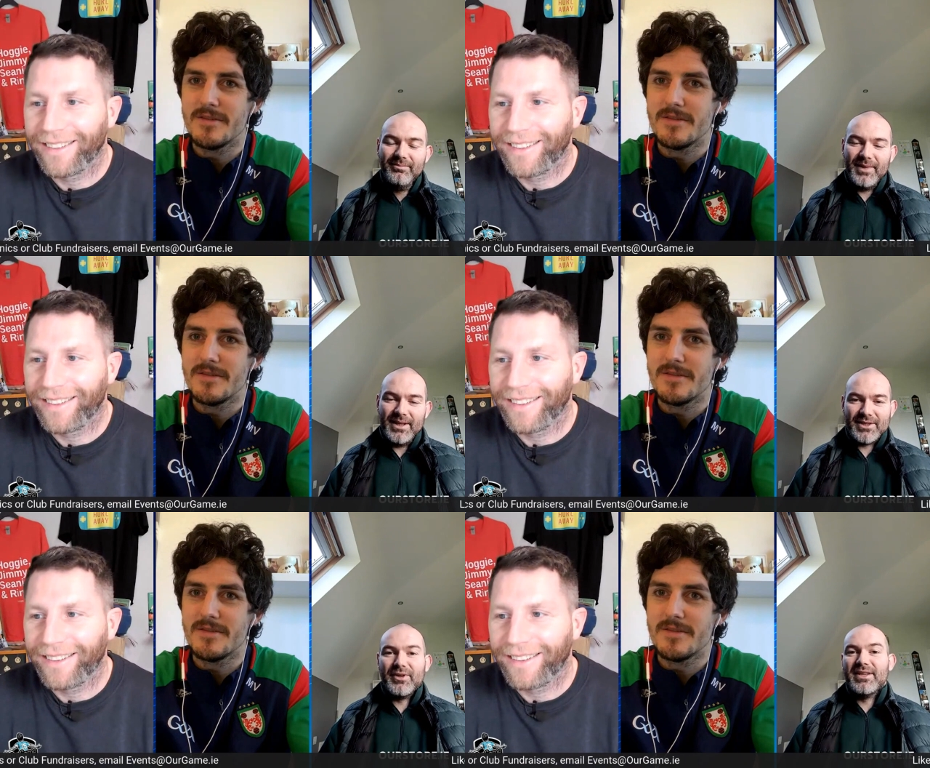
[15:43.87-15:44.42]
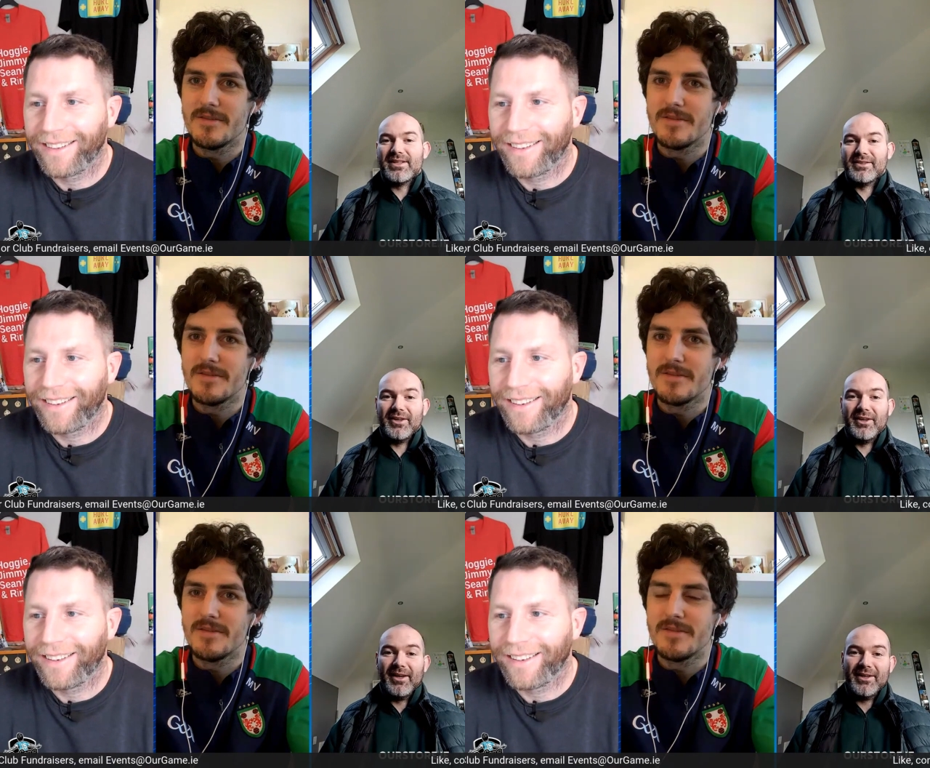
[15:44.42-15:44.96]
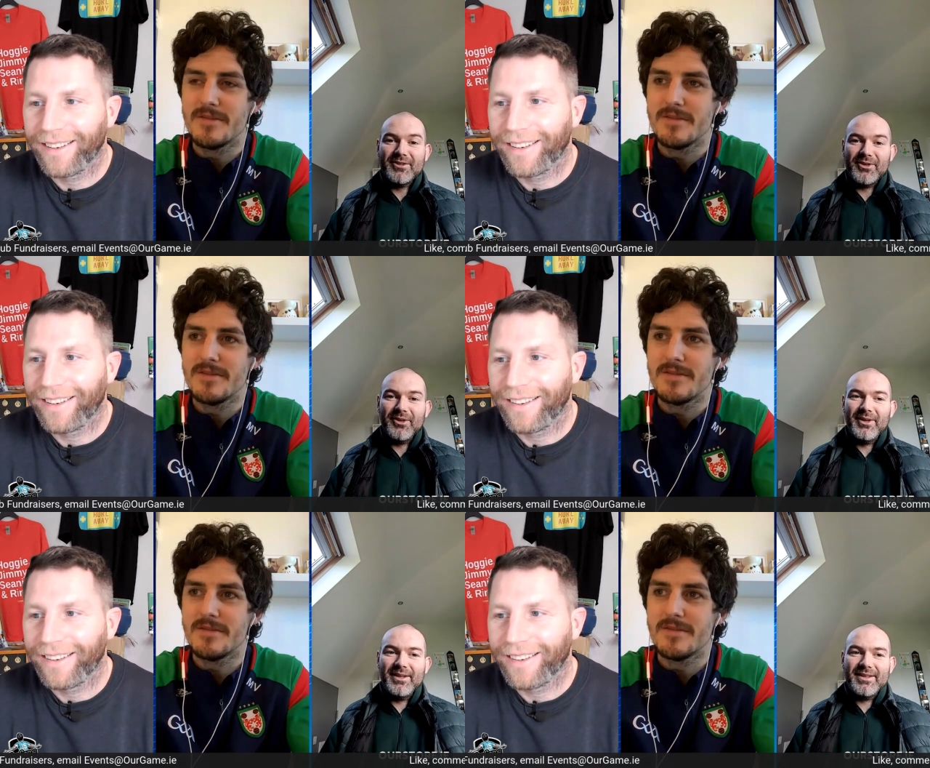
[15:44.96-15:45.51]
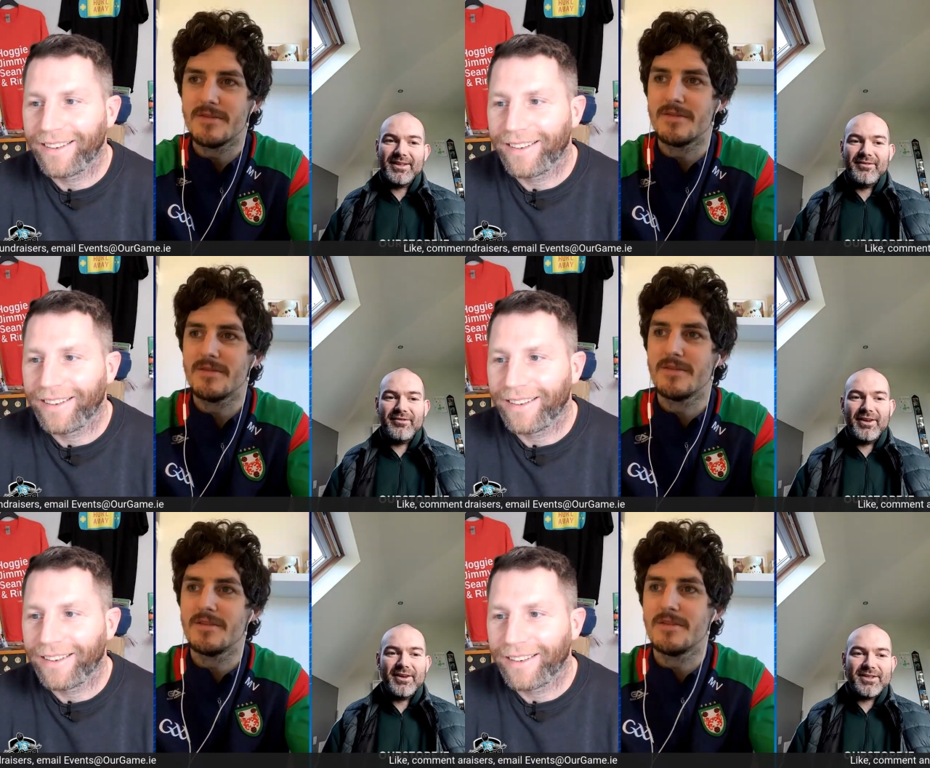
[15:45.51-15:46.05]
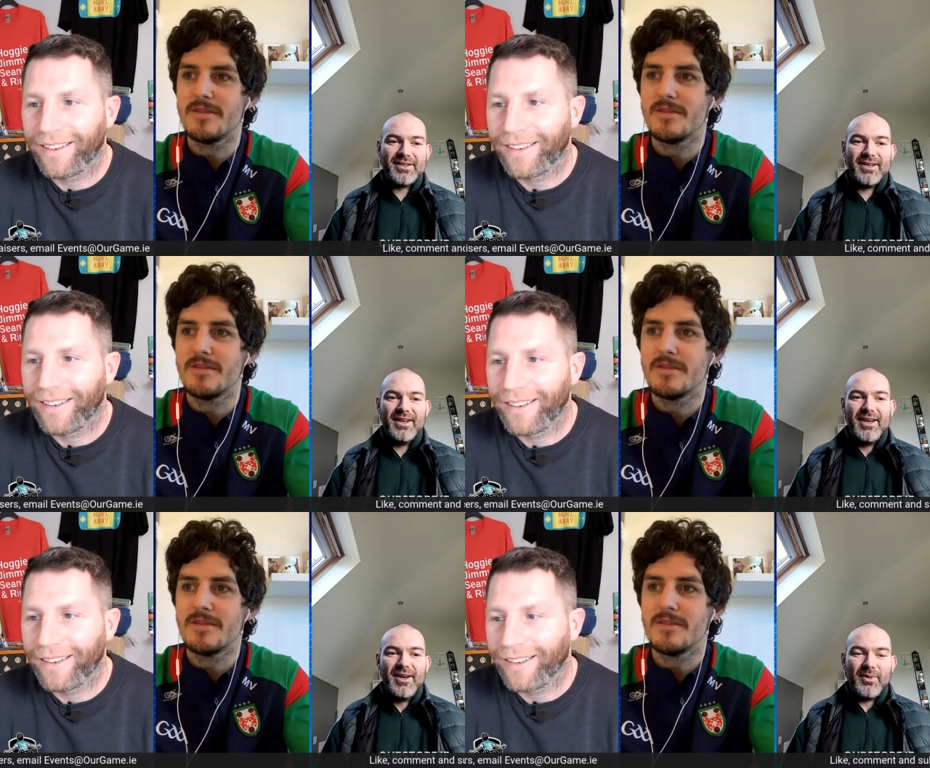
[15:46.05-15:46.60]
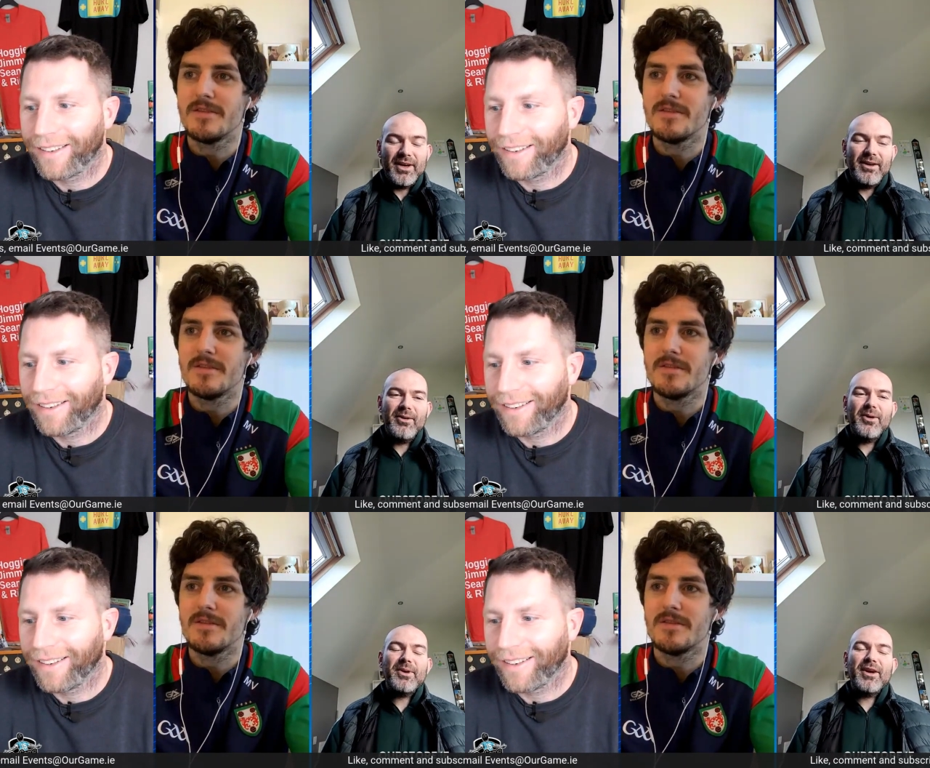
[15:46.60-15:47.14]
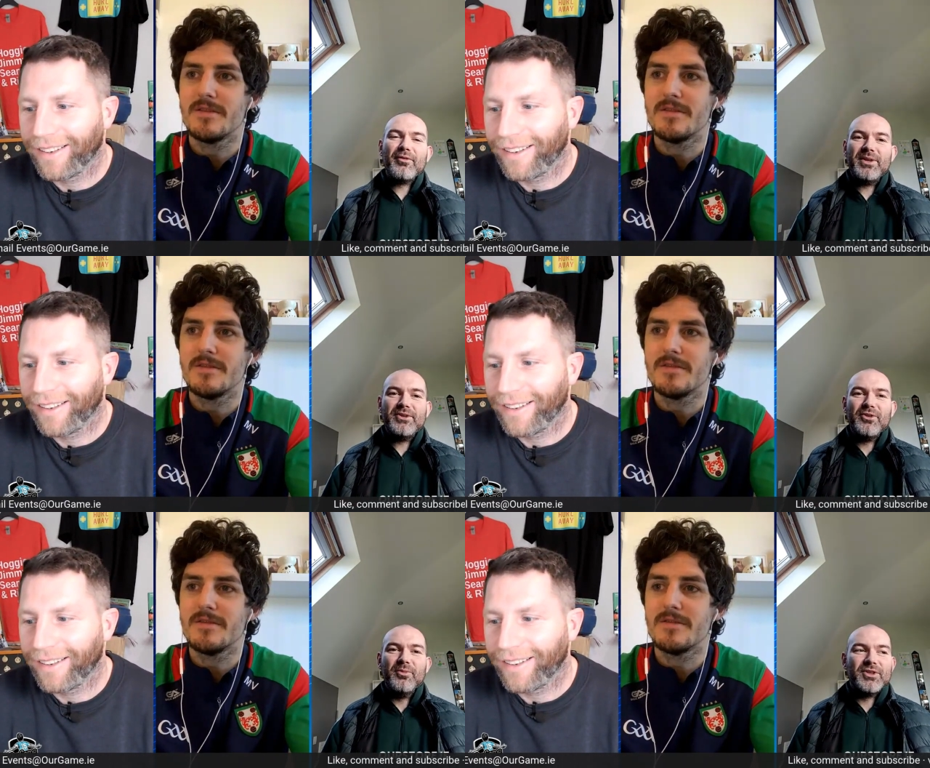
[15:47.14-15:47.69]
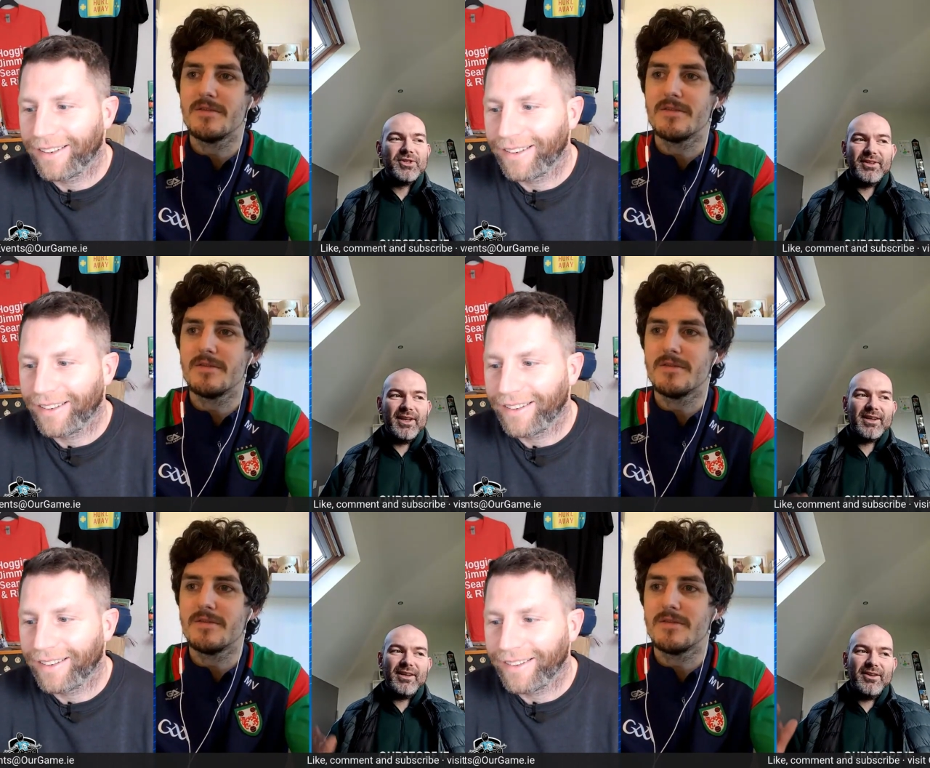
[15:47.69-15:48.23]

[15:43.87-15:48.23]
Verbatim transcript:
Speaker 1: he's a reason to like, you know, and in fairness. But it, it would never be too much. Like